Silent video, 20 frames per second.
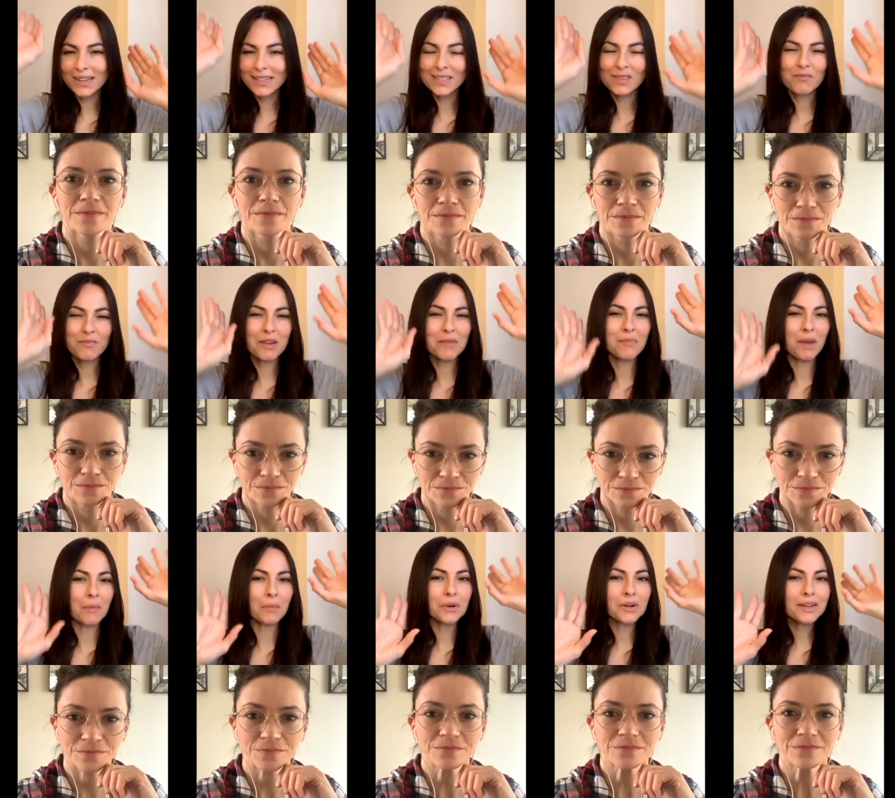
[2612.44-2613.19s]
Speaker 1: of my
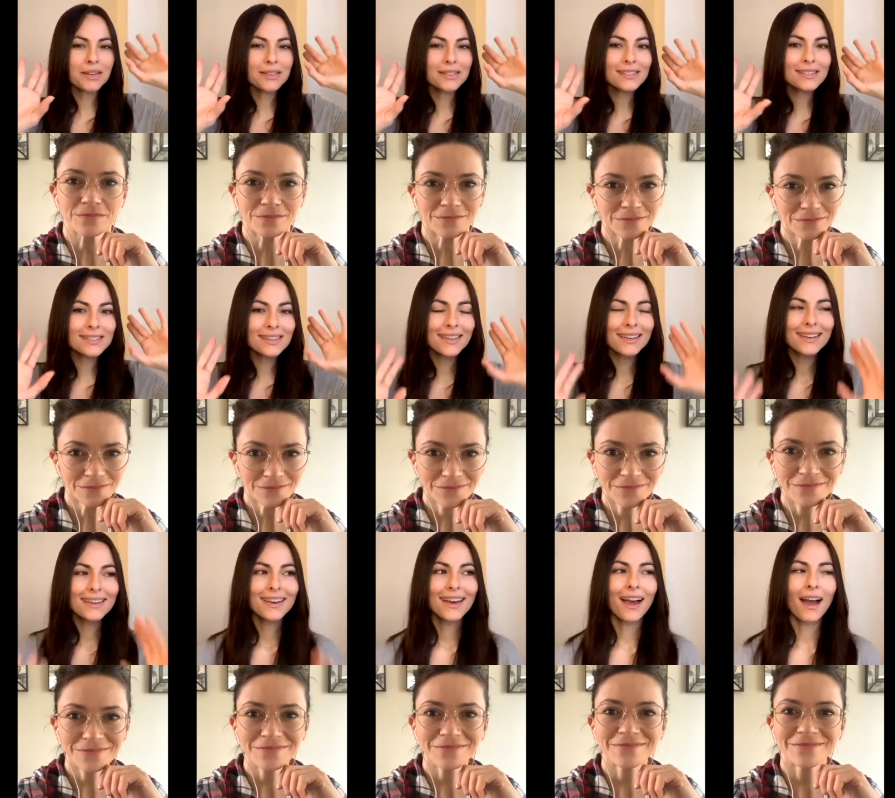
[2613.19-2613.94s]
memories,
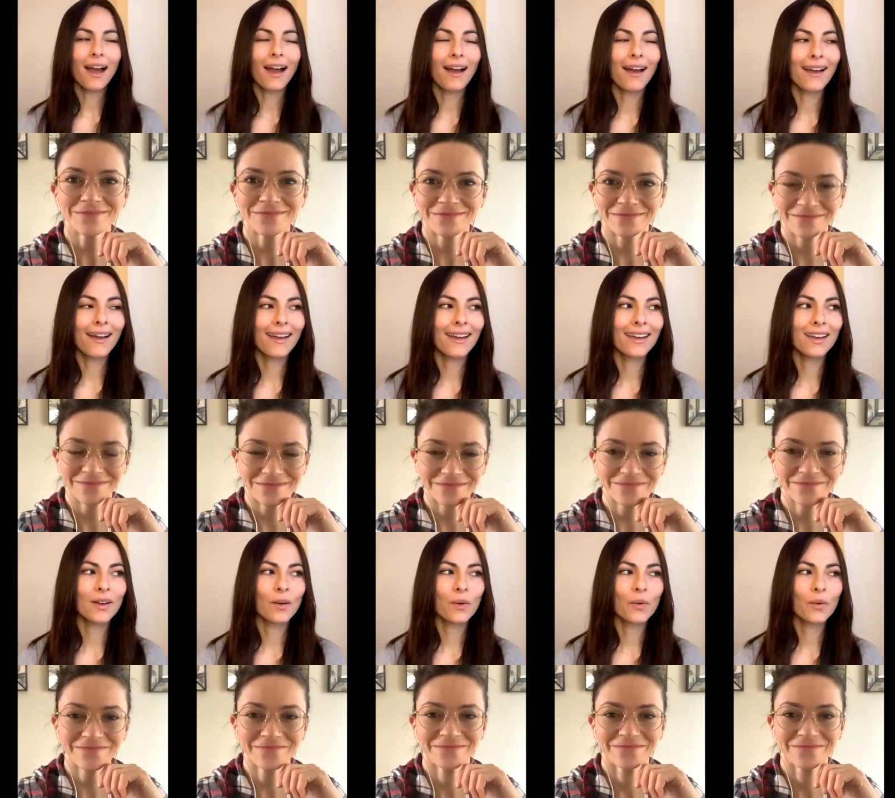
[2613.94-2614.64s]
I